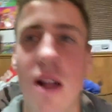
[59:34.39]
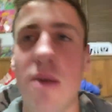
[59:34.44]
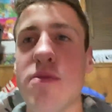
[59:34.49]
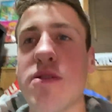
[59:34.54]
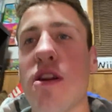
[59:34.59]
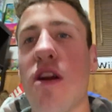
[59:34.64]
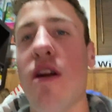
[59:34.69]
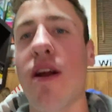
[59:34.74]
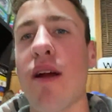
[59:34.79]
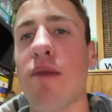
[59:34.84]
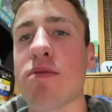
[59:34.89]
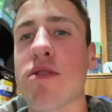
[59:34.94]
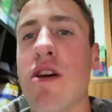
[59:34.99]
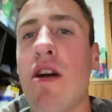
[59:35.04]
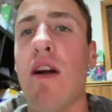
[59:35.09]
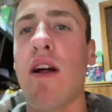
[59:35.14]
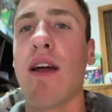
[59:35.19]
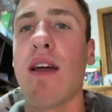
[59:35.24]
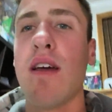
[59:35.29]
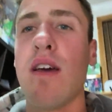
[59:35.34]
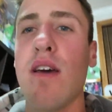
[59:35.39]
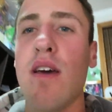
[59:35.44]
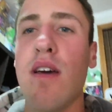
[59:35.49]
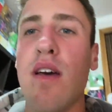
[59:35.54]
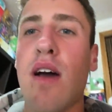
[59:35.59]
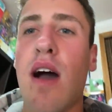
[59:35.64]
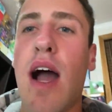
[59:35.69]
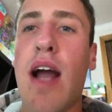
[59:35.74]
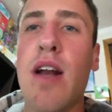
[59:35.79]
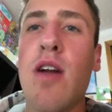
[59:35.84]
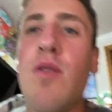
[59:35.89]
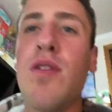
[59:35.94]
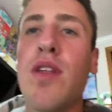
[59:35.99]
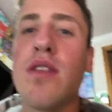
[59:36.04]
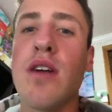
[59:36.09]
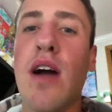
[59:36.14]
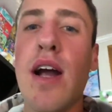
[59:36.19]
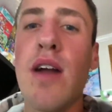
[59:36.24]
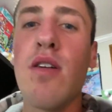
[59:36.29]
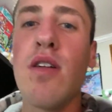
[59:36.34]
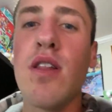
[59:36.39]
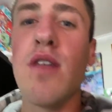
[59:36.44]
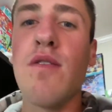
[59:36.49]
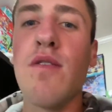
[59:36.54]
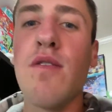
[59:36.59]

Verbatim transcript: I'm sorry, I'm sorry. I know the title of the